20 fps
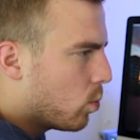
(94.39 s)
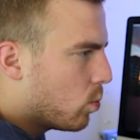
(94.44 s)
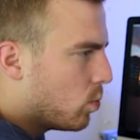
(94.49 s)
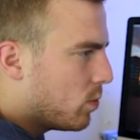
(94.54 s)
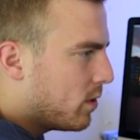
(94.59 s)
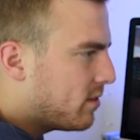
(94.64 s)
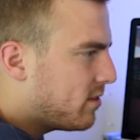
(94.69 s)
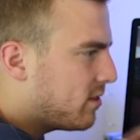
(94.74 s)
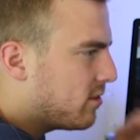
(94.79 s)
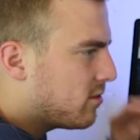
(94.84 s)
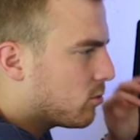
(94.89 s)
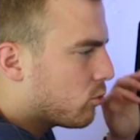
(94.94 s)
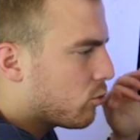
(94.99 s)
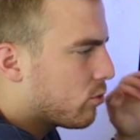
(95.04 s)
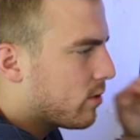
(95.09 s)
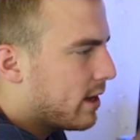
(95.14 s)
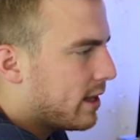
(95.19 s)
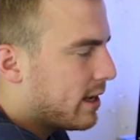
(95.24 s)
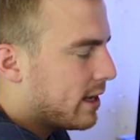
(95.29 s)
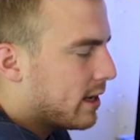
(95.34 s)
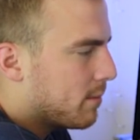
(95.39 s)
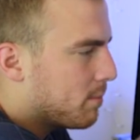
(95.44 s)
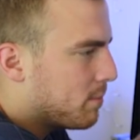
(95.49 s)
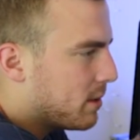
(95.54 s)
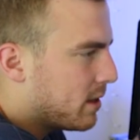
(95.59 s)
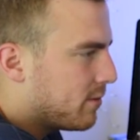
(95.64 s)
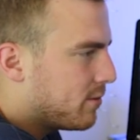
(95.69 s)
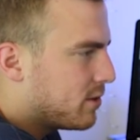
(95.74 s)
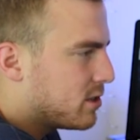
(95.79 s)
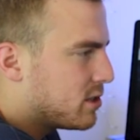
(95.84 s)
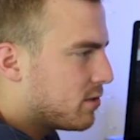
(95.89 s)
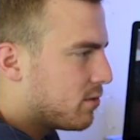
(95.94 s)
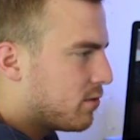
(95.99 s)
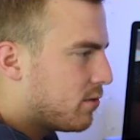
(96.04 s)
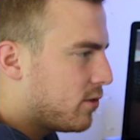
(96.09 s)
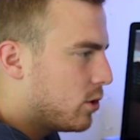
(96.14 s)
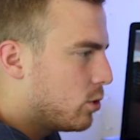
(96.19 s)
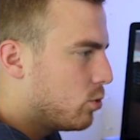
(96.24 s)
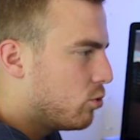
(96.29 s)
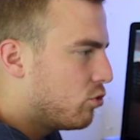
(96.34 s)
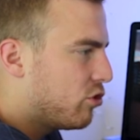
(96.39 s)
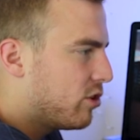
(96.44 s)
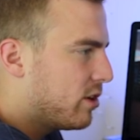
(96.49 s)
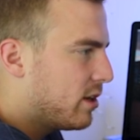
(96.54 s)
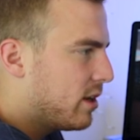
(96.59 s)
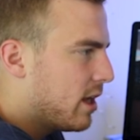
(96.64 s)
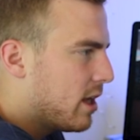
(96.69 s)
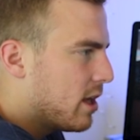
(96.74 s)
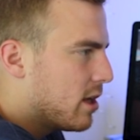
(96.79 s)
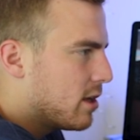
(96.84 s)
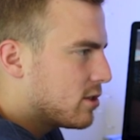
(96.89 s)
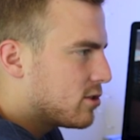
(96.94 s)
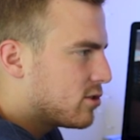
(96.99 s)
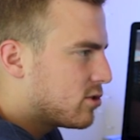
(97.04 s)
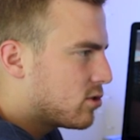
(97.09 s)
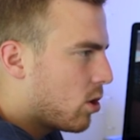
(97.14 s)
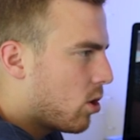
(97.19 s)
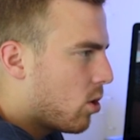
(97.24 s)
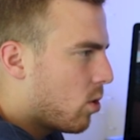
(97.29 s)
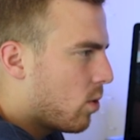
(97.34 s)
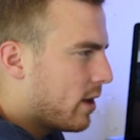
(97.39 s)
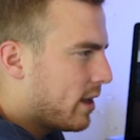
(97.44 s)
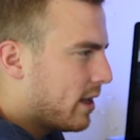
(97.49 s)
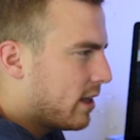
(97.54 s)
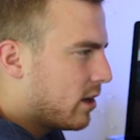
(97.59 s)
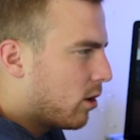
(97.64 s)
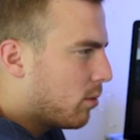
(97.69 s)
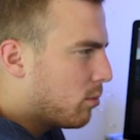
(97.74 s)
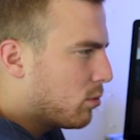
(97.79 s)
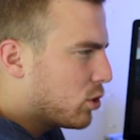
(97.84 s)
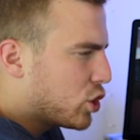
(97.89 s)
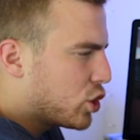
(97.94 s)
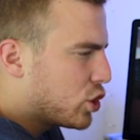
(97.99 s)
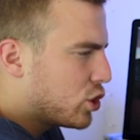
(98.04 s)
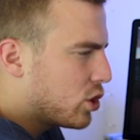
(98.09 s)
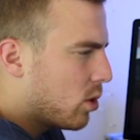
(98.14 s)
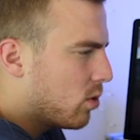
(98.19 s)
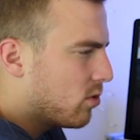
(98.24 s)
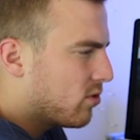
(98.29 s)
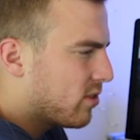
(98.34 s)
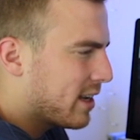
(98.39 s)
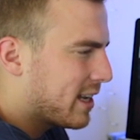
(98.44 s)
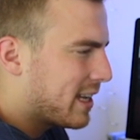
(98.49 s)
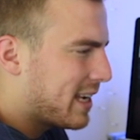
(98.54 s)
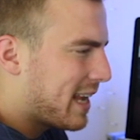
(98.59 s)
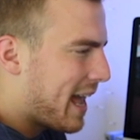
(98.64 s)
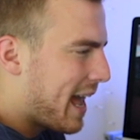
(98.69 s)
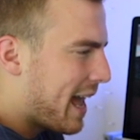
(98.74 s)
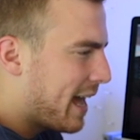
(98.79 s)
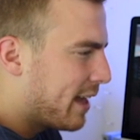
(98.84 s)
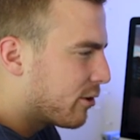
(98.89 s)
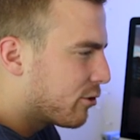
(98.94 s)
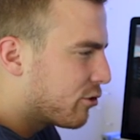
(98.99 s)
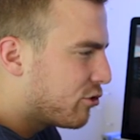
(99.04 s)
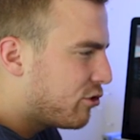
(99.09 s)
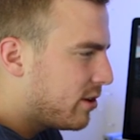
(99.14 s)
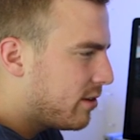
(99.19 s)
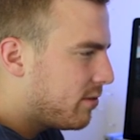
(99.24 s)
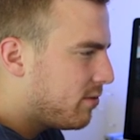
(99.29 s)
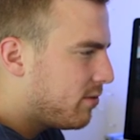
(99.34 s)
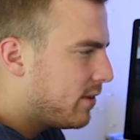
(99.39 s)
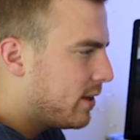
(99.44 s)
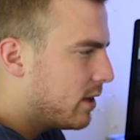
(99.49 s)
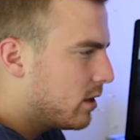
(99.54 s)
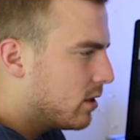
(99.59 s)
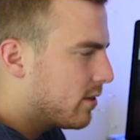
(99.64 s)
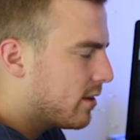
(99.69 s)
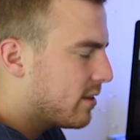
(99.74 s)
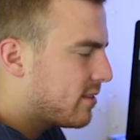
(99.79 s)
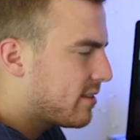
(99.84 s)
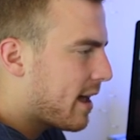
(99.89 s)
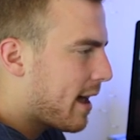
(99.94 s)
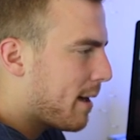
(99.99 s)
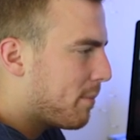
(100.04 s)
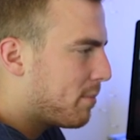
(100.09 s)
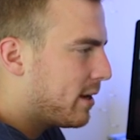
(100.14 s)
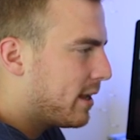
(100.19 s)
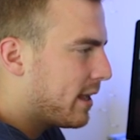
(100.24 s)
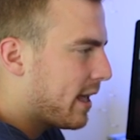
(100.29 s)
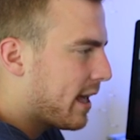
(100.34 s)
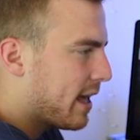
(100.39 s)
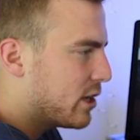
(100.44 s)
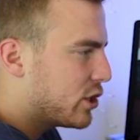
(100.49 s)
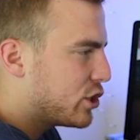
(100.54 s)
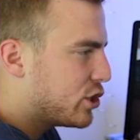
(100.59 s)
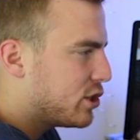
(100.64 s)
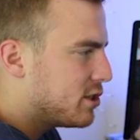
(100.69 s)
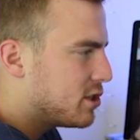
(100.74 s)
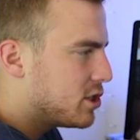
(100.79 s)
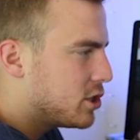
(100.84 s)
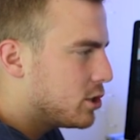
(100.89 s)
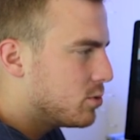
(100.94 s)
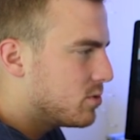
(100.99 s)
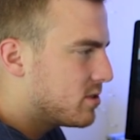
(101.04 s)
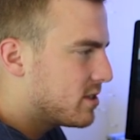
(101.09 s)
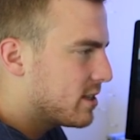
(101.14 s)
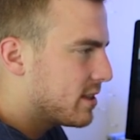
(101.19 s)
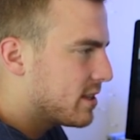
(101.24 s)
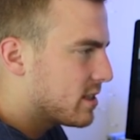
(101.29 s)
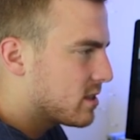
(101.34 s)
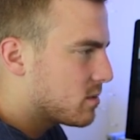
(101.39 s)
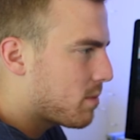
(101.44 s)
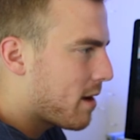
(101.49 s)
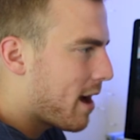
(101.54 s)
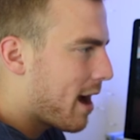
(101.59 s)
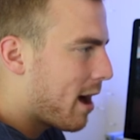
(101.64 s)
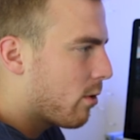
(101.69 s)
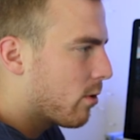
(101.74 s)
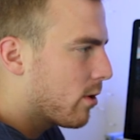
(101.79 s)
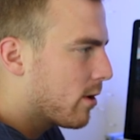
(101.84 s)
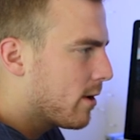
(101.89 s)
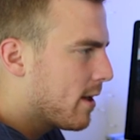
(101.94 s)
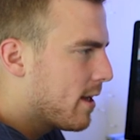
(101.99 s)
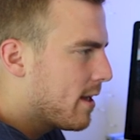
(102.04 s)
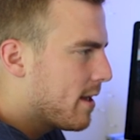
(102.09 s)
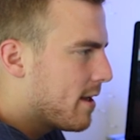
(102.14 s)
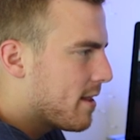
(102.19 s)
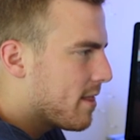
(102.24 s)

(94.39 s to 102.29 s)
This is creating a bit of a diffusion, so it almost shows like an energy field that's happening as she's using this power.